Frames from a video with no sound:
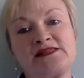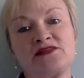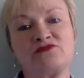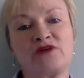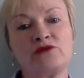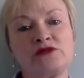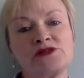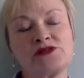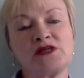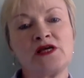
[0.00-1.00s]
had
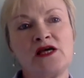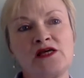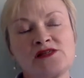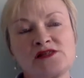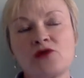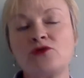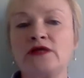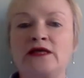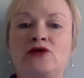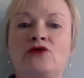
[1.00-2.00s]
focused
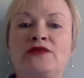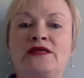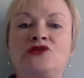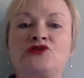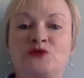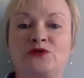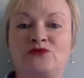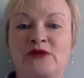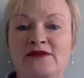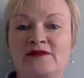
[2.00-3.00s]
solely on the issue of
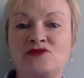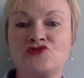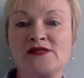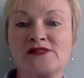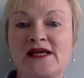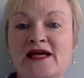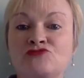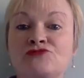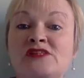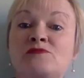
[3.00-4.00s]
whether the trust
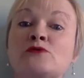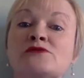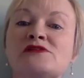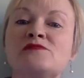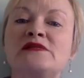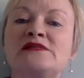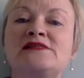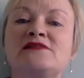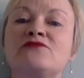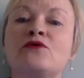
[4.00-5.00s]
had
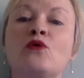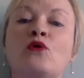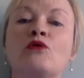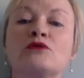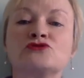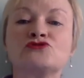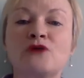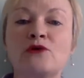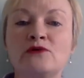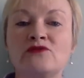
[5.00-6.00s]
responsibility for or
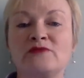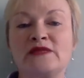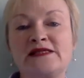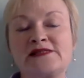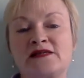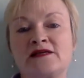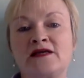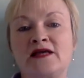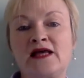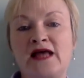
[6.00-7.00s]
control of Melissa
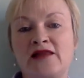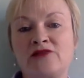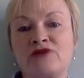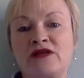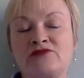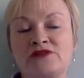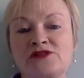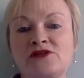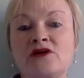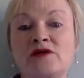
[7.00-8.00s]
at the relevant
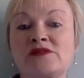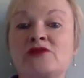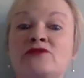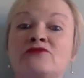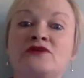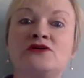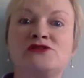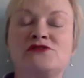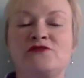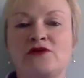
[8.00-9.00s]
time, so the
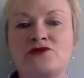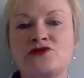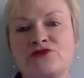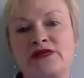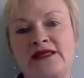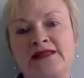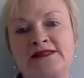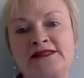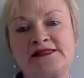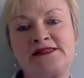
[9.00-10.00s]
first of those 3
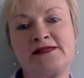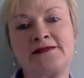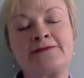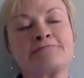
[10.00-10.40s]
indicia,